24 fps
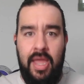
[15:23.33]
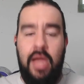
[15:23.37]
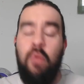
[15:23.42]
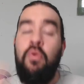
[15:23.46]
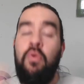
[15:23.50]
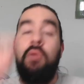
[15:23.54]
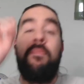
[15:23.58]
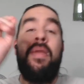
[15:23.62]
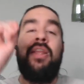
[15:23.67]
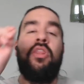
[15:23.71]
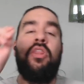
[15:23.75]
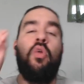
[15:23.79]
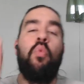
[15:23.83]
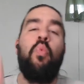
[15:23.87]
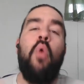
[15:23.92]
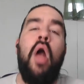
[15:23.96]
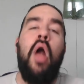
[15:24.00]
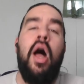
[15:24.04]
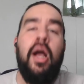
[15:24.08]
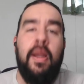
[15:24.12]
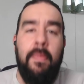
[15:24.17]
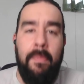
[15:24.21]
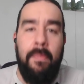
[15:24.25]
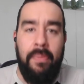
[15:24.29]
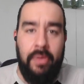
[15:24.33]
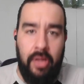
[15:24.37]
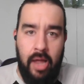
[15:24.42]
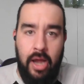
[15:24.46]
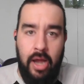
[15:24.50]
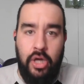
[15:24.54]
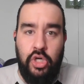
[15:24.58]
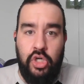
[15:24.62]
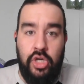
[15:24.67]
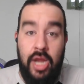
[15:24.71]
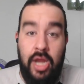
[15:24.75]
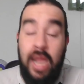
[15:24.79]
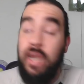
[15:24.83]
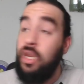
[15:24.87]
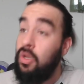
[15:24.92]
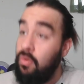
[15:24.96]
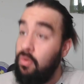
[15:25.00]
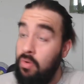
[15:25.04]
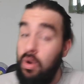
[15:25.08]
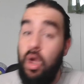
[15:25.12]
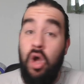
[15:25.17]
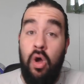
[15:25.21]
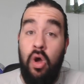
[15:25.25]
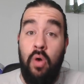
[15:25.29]
it would make The Rock blush. And you
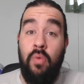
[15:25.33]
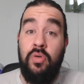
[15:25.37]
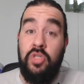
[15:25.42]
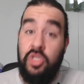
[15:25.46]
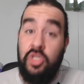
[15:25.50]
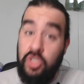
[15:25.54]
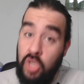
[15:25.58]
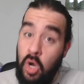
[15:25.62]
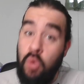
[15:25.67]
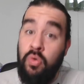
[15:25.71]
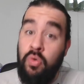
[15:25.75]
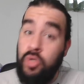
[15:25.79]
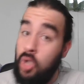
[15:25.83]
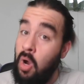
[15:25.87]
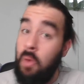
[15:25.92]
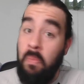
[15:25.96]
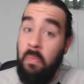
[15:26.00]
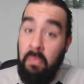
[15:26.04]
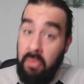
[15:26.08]
know, Stone don't